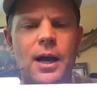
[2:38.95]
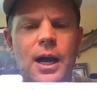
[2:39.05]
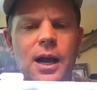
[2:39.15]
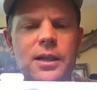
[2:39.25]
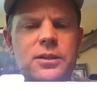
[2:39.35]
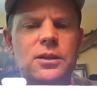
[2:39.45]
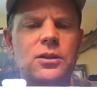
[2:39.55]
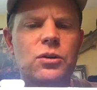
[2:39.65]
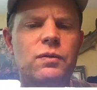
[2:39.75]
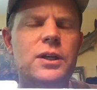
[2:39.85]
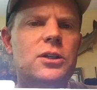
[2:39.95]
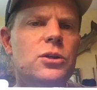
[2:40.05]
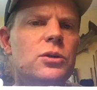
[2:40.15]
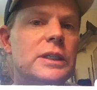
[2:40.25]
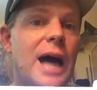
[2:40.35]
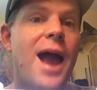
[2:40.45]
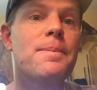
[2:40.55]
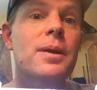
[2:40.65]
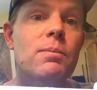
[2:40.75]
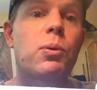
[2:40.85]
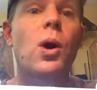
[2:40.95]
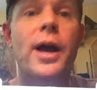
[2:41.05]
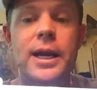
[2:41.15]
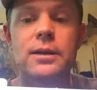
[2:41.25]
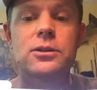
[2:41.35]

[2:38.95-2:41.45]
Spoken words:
It's the UV2 Diamond Bright.